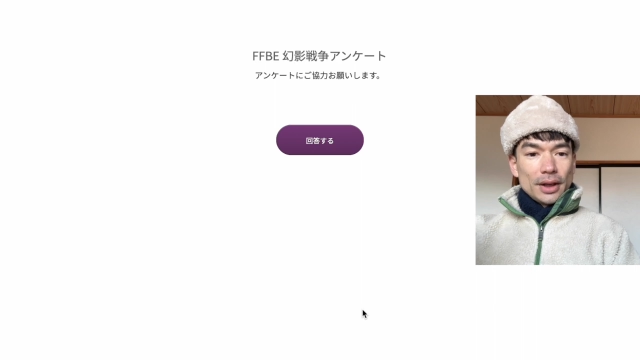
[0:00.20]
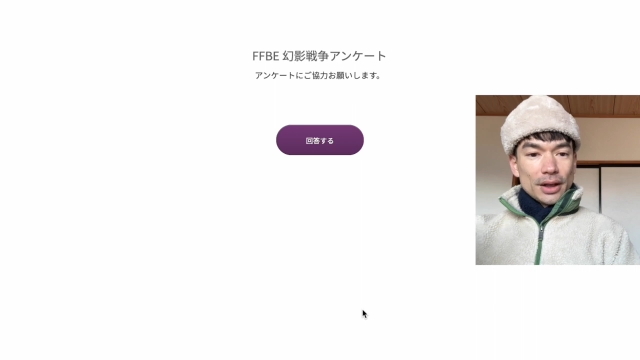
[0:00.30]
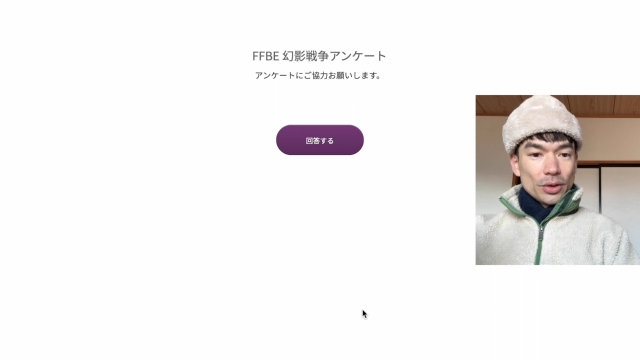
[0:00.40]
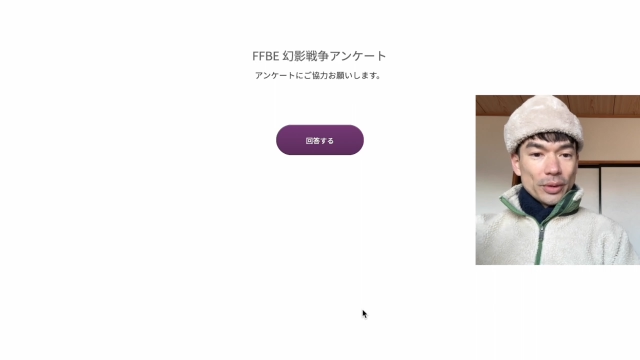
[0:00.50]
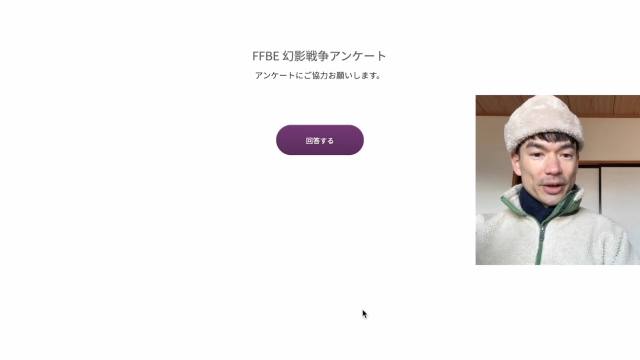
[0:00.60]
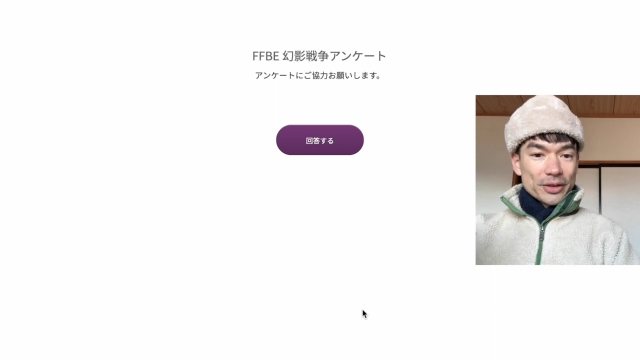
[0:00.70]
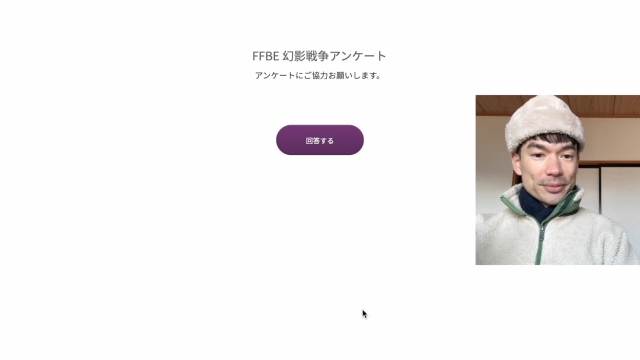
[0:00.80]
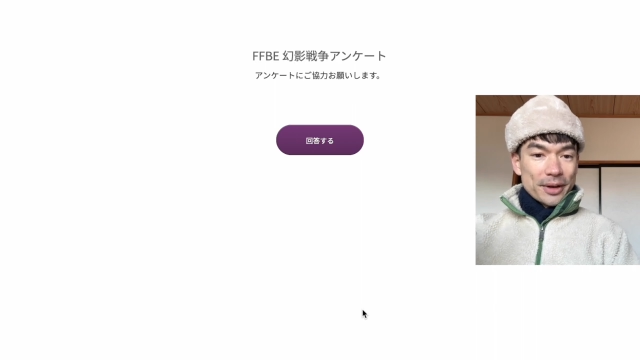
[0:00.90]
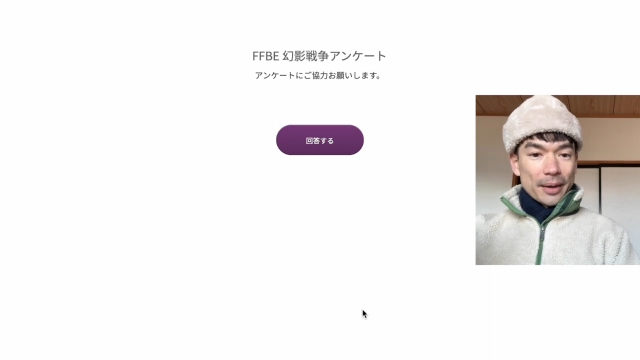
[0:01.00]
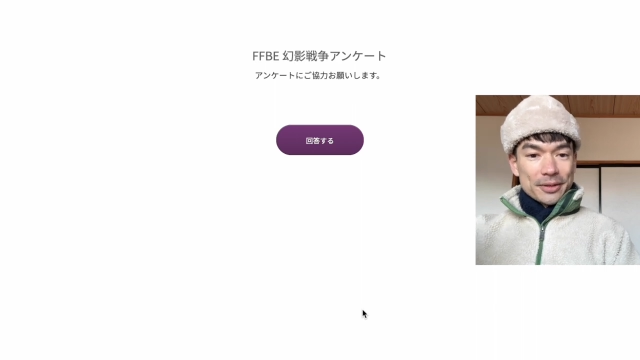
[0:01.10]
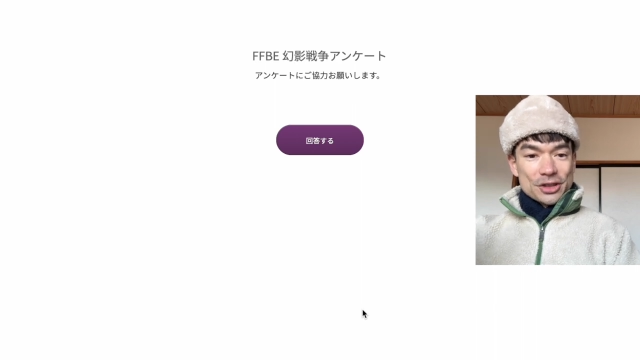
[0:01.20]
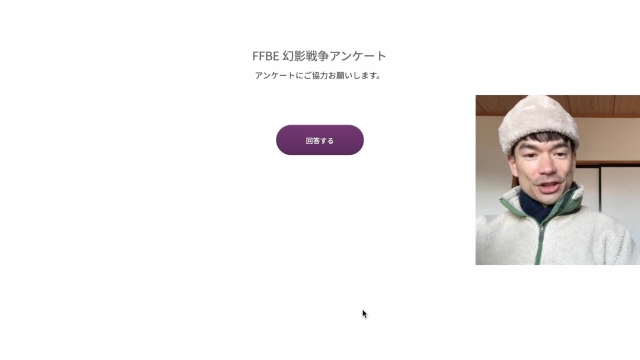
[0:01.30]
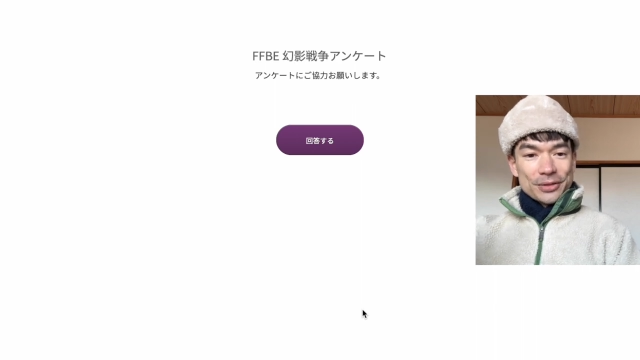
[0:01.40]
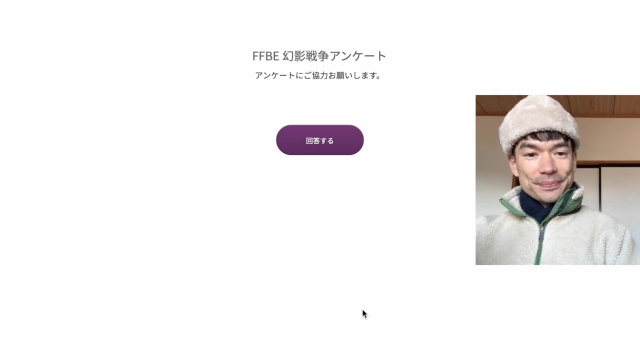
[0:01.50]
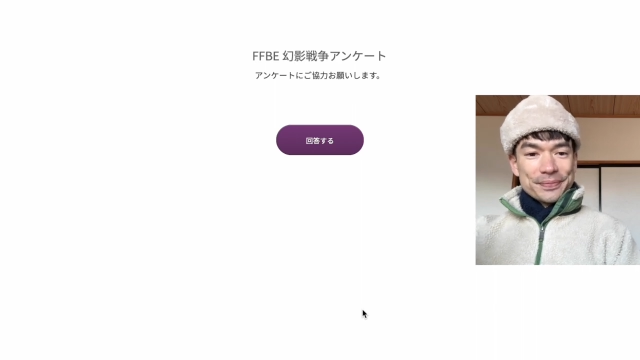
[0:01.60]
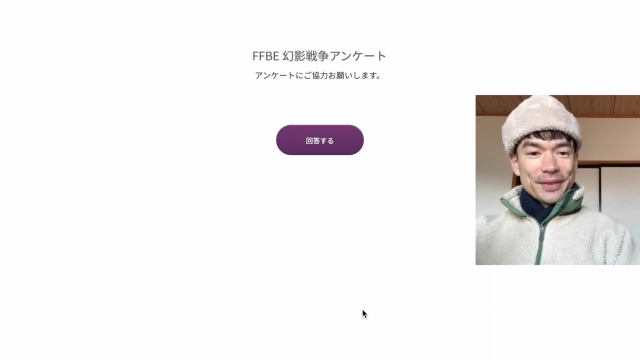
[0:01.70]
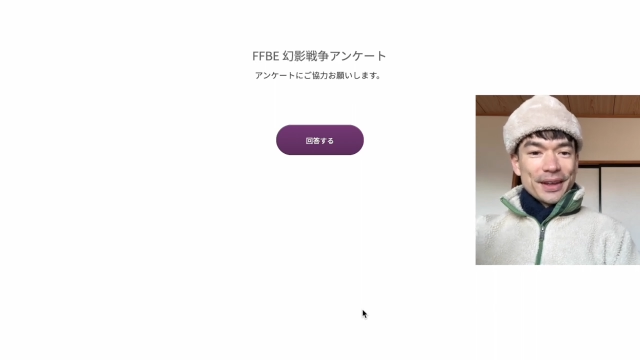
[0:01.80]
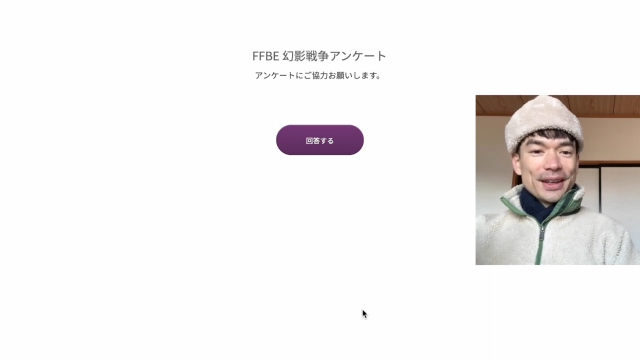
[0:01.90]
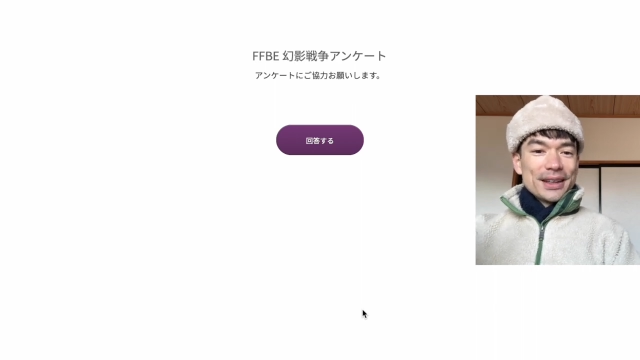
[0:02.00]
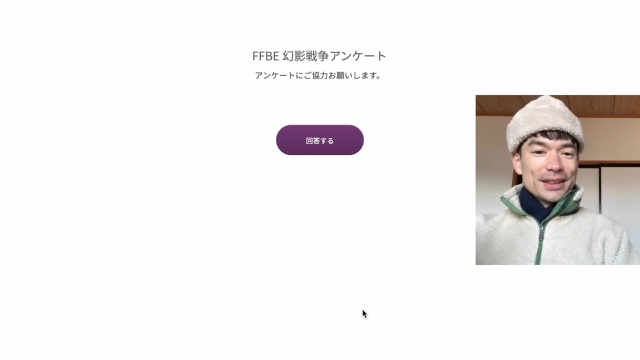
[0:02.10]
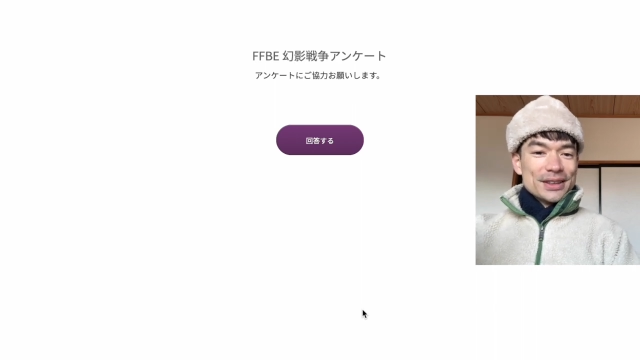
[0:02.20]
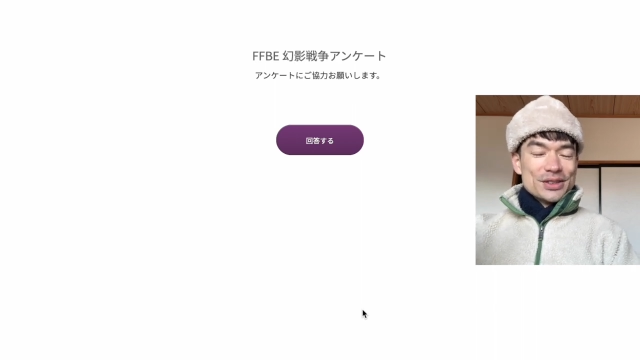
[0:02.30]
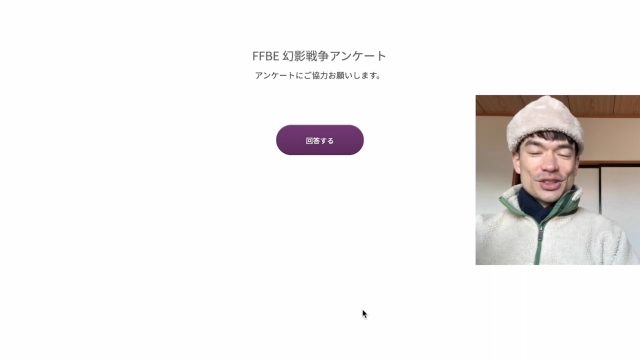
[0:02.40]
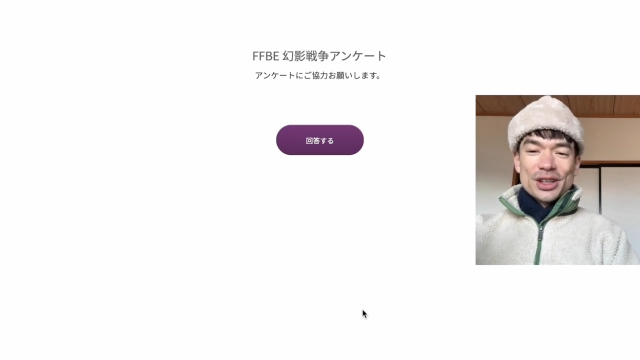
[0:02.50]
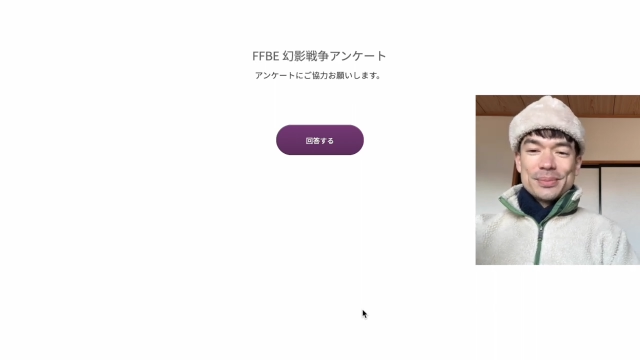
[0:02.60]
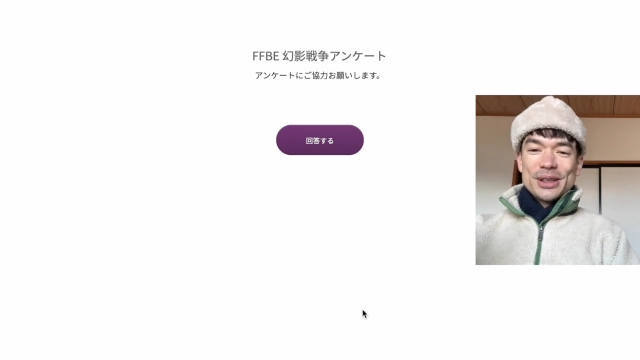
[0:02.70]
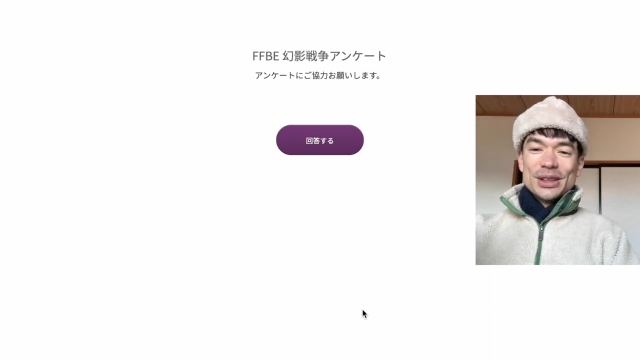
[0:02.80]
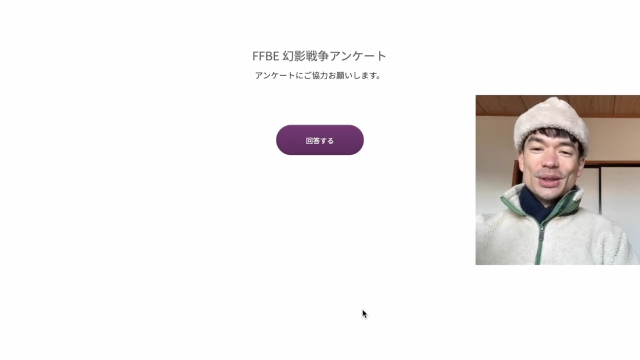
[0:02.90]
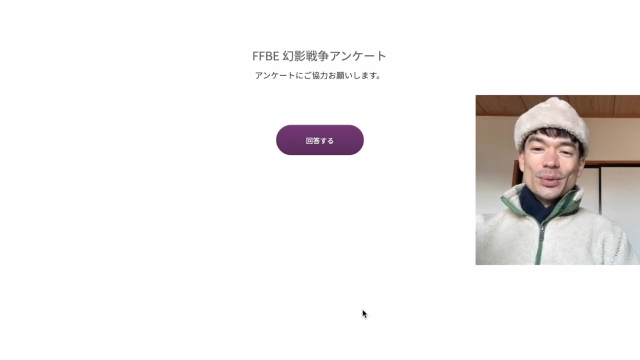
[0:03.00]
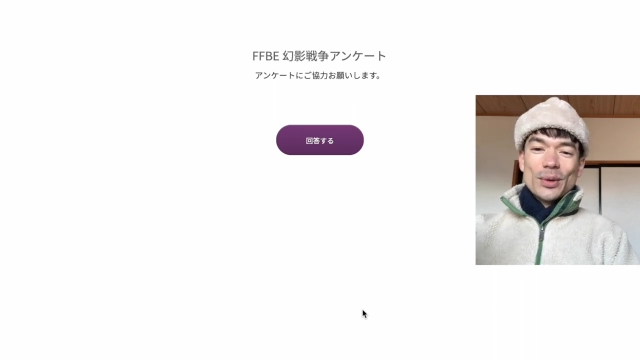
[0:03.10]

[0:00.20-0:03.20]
Hello, welcome, Cabbage here. In JP,